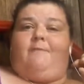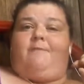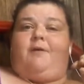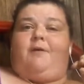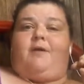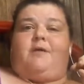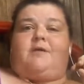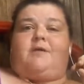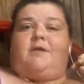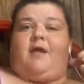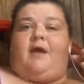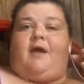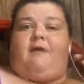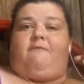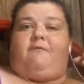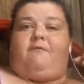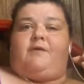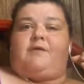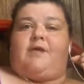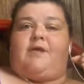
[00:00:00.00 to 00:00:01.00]
but it's going to
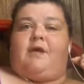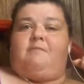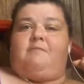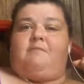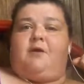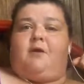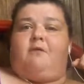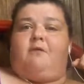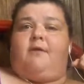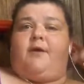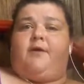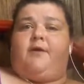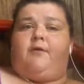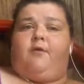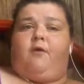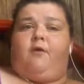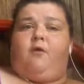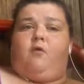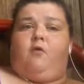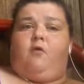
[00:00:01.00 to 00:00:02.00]
have the same
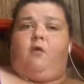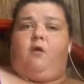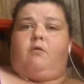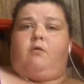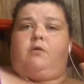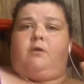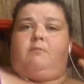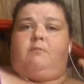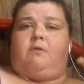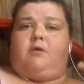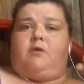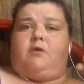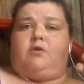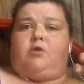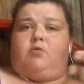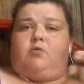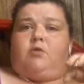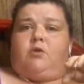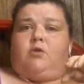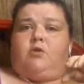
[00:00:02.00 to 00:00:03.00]
narrator across a bunch of
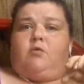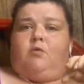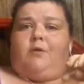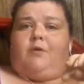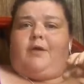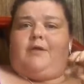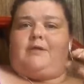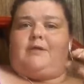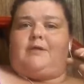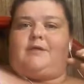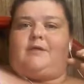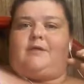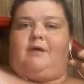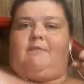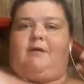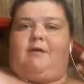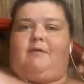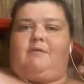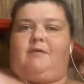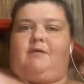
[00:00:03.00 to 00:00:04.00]
short stories
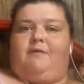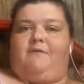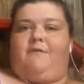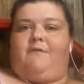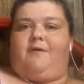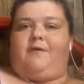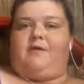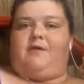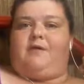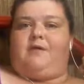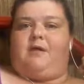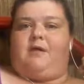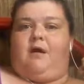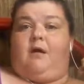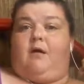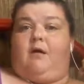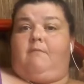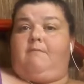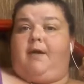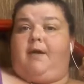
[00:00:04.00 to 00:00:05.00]
about different
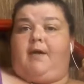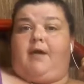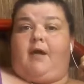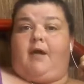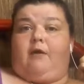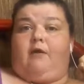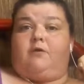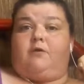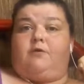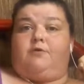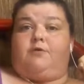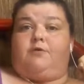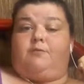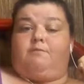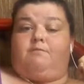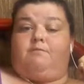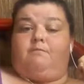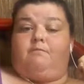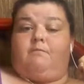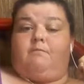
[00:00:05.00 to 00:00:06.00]
main characters.
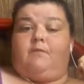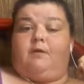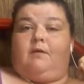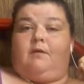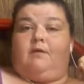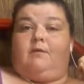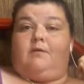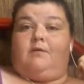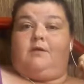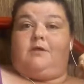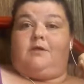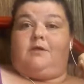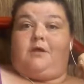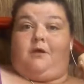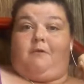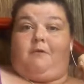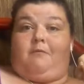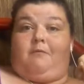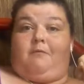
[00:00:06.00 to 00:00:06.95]
So,